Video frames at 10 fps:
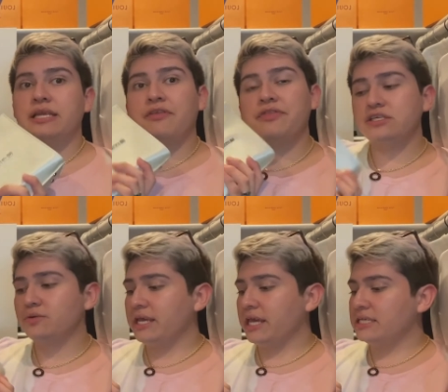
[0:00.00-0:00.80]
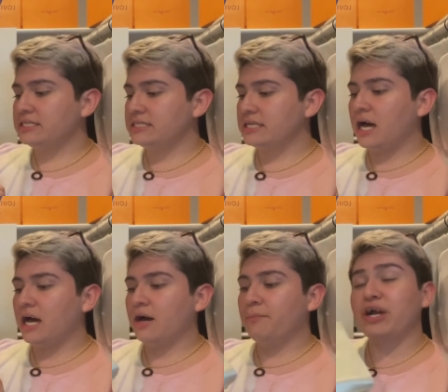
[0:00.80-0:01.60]
Now this one is
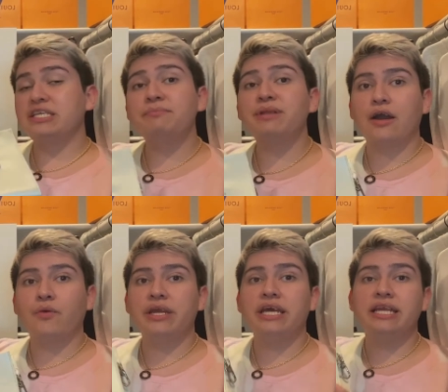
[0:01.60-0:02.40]
Brandon Blackwood.